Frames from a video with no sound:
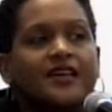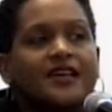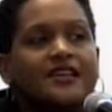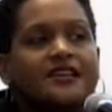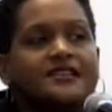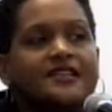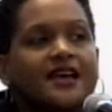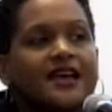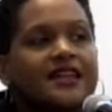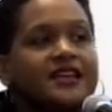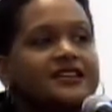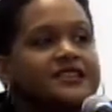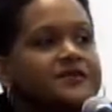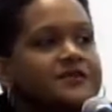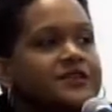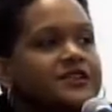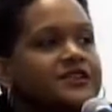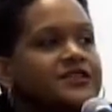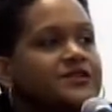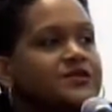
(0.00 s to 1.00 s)
has had
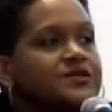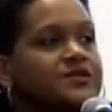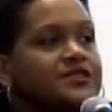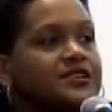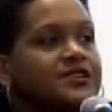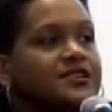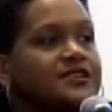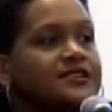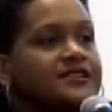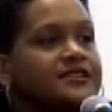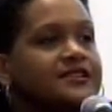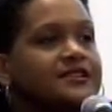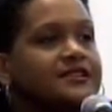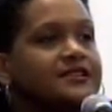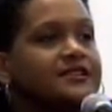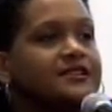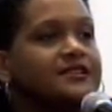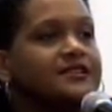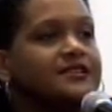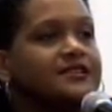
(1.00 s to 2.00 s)
experience with Turnitin?